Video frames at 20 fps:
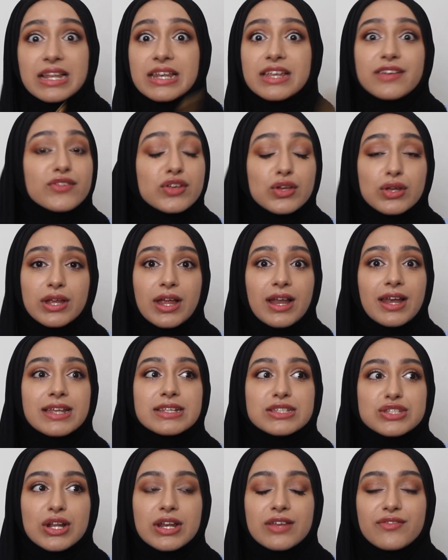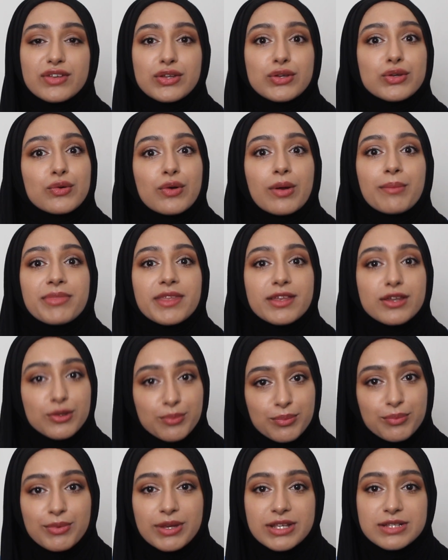Unless you live in Europe, then
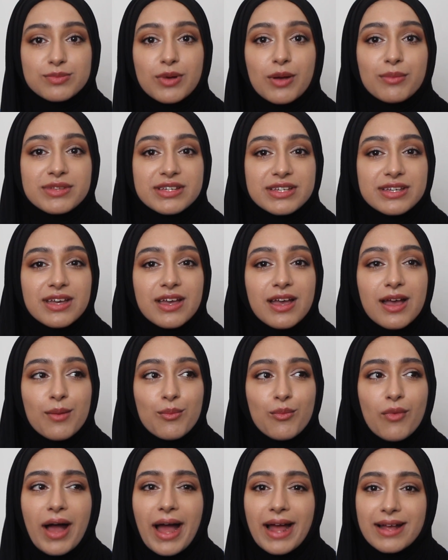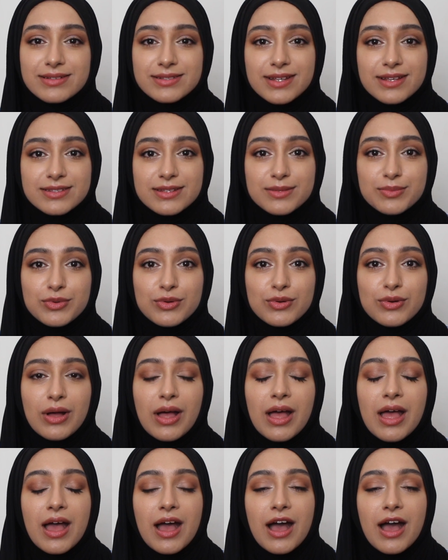it's probably more accessible.